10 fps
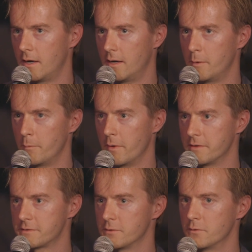
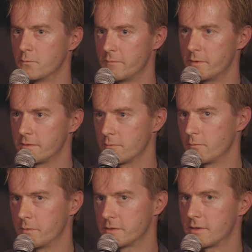And so we've
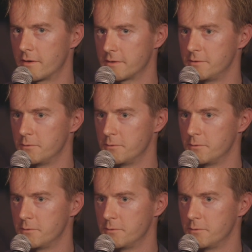been starting